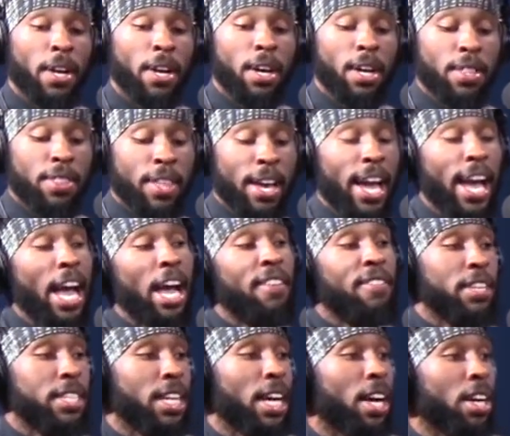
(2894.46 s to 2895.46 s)
The
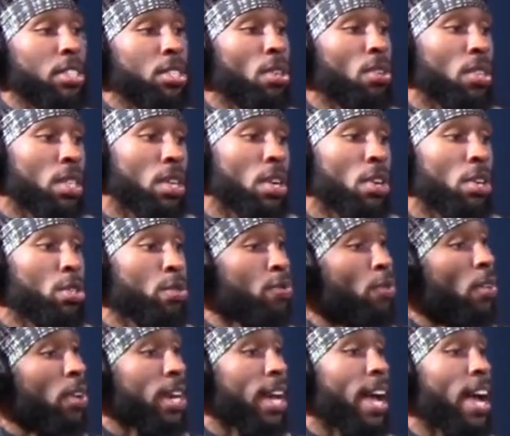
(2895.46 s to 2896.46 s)
average house only holds
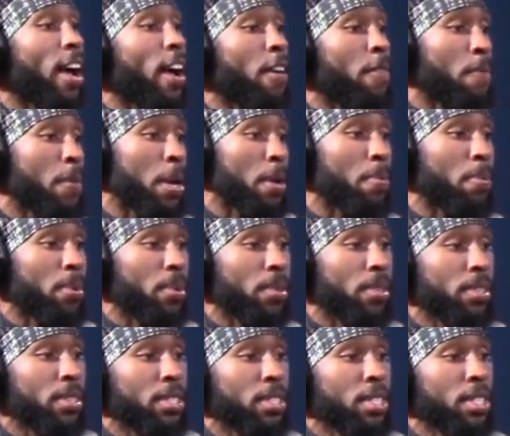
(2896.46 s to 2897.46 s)
4.5 people.
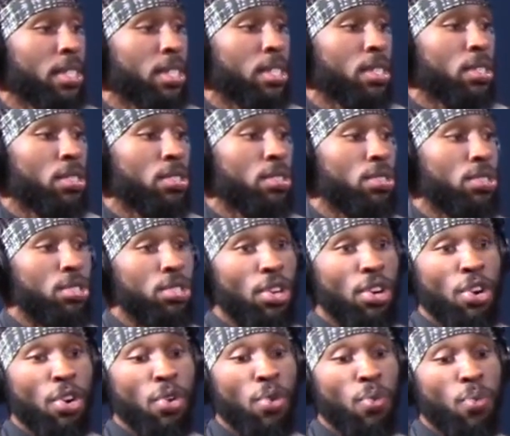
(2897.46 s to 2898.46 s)

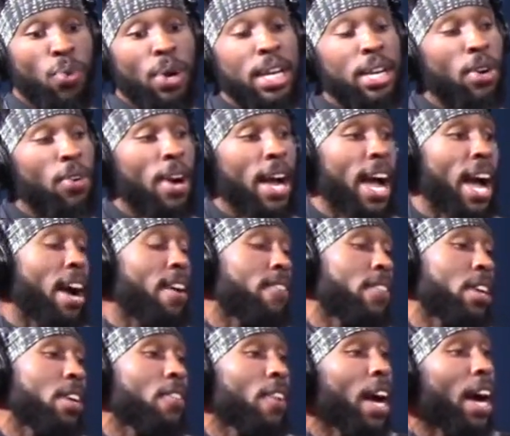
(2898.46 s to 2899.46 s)
So we don't have
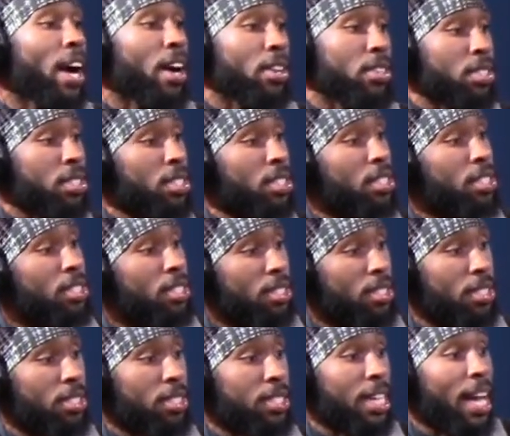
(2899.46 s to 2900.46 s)
enough houses
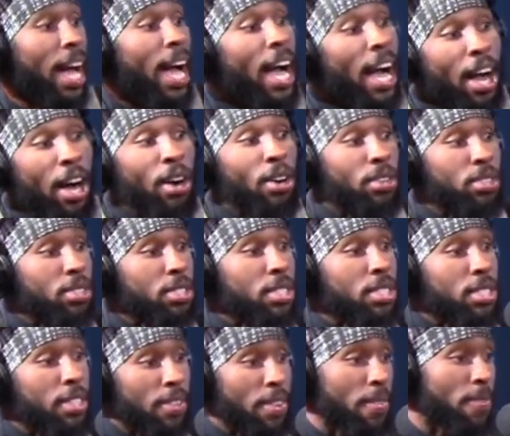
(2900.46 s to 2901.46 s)
to house
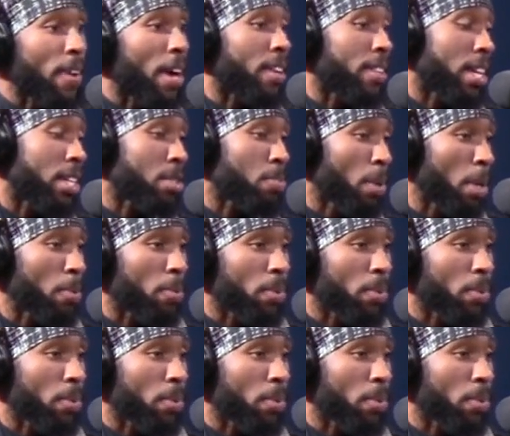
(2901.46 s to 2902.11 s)
75,000 people.